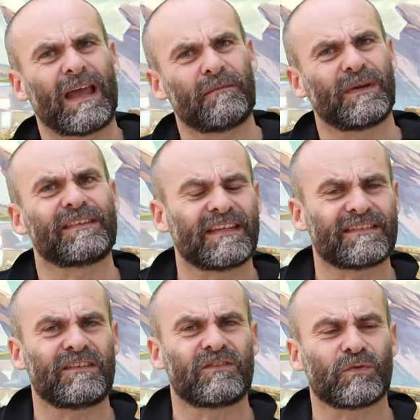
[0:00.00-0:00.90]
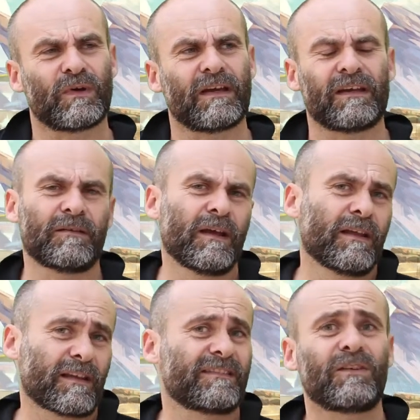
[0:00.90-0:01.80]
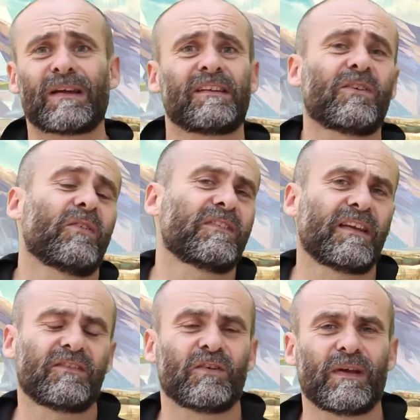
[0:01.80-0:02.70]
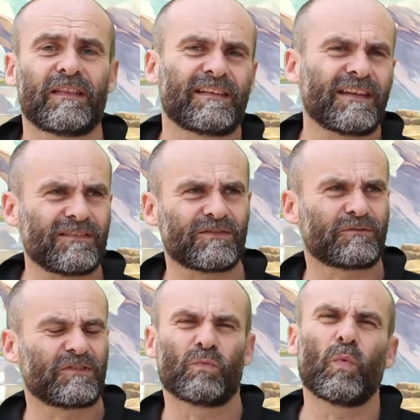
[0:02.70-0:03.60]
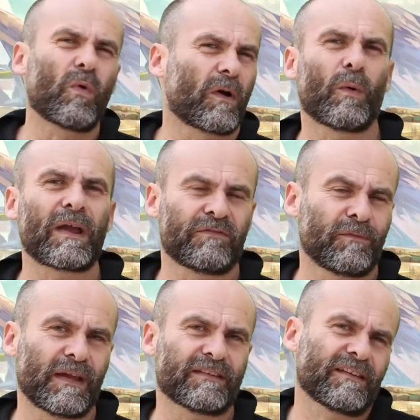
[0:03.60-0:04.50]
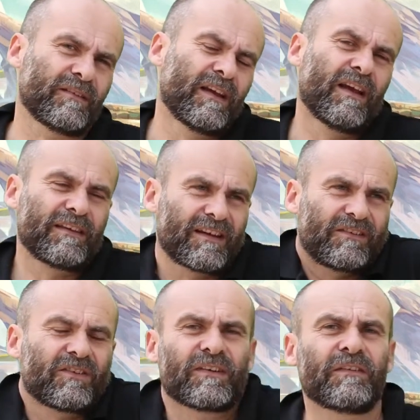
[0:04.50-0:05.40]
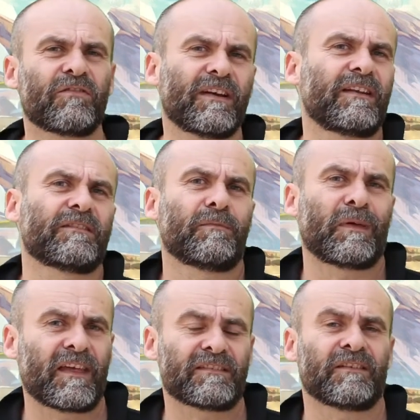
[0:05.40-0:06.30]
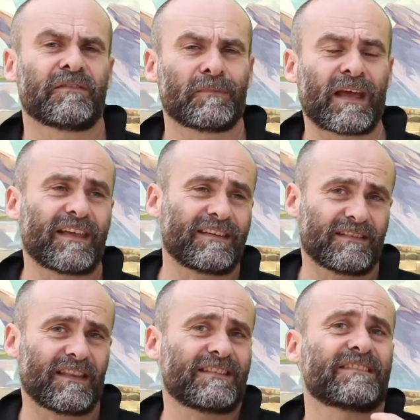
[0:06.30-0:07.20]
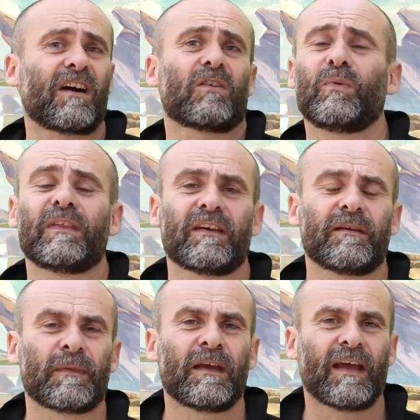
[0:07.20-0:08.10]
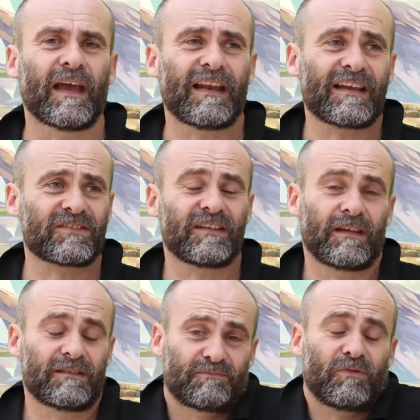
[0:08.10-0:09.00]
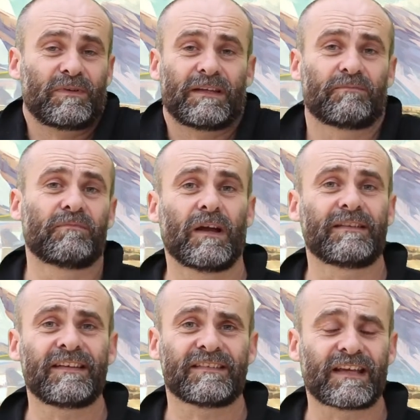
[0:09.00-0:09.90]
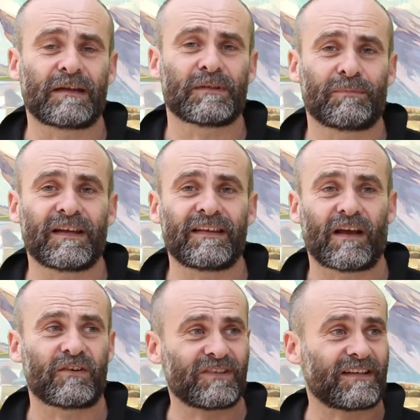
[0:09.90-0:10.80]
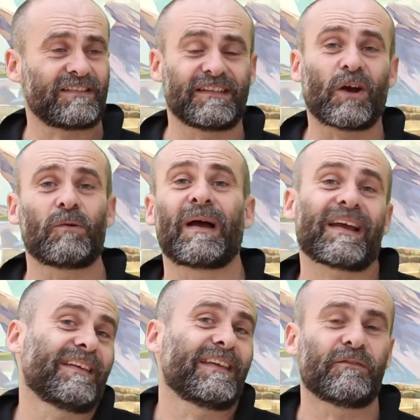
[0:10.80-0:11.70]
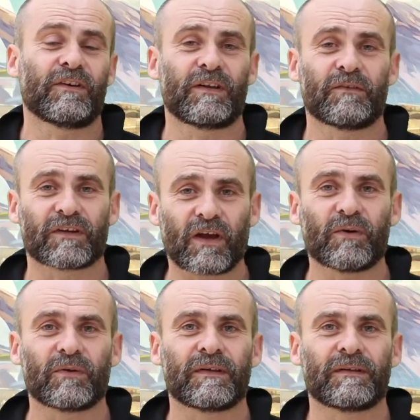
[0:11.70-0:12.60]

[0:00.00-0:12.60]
NPCs into it, and they're still adding content to it. They didn't sort of just walk away from it. So, you know, you've got to give credit to Bethesda from that. They stuck with it. And actually, it's probably a decent game to play now. I should actually go back and give it another go.